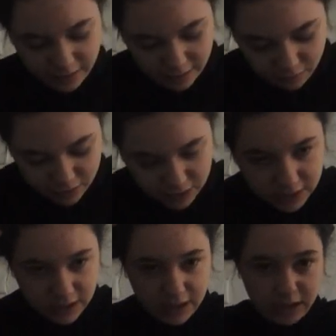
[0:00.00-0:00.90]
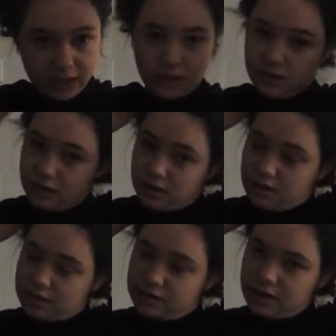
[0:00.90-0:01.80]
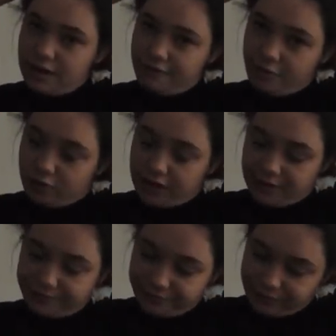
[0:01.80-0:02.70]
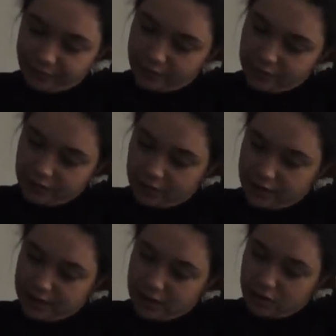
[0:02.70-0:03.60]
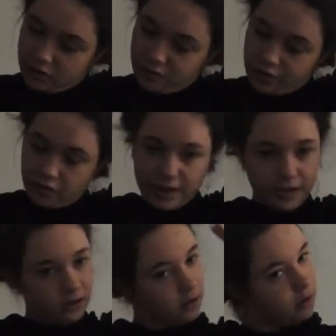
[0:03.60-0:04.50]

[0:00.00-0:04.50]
They'll just kind of start falling out of your head.